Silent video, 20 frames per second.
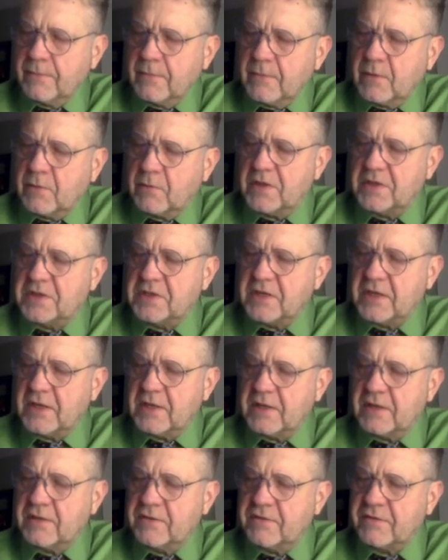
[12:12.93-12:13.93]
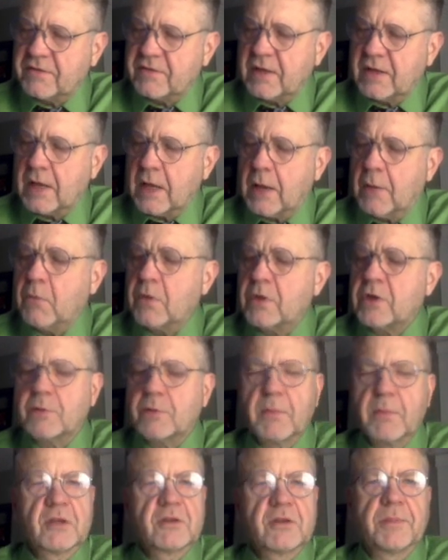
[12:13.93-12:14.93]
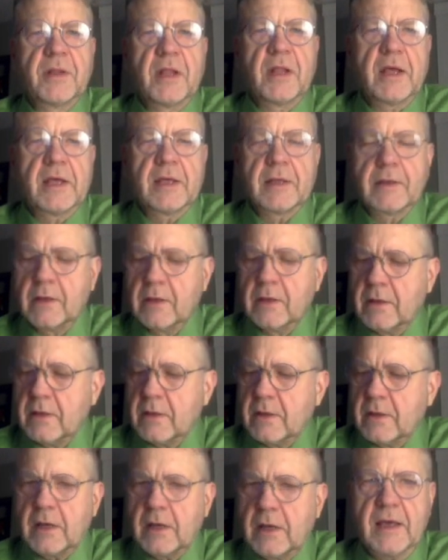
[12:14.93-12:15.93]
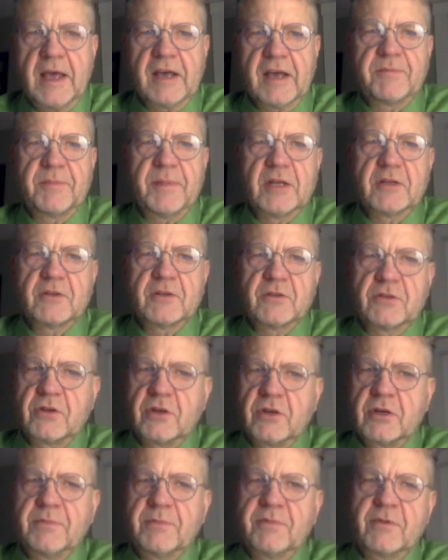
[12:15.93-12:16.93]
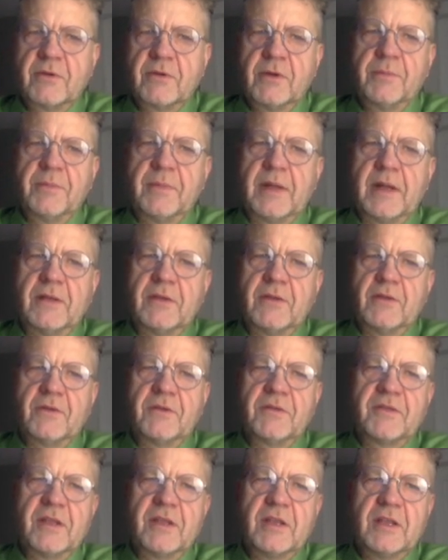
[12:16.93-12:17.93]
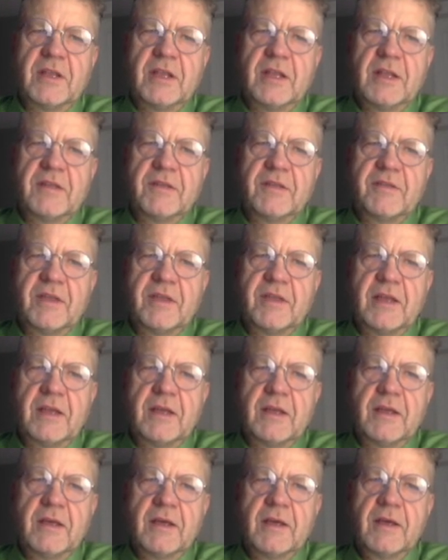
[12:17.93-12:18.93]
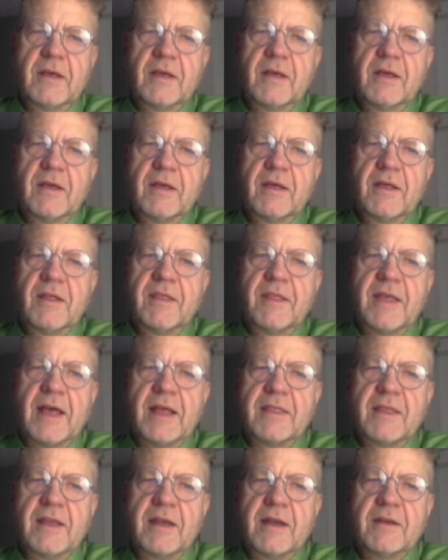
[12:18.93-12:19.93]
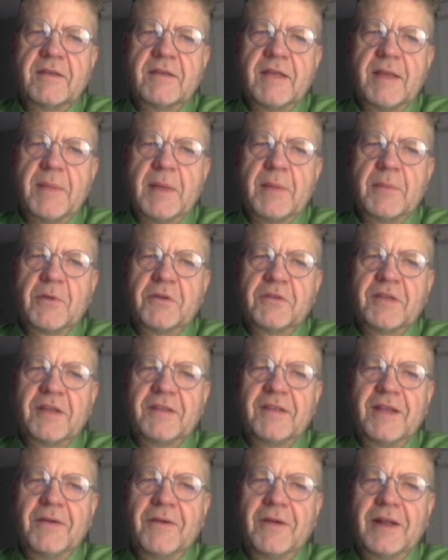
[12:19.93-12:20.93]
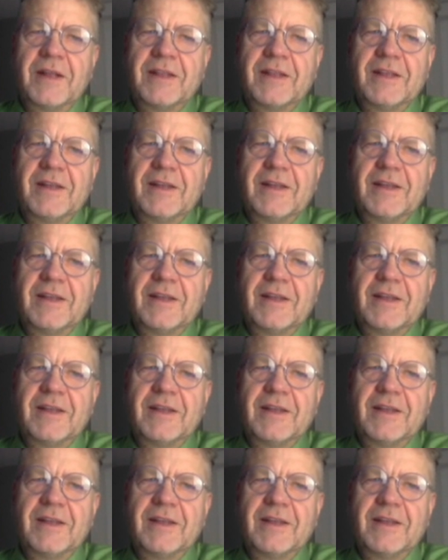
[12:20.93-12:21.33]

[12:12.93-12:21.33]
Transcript: which is when you're multiplying exponential terms. Oh, and I noticed if you didn't see that there. Does that make more sense now what I did?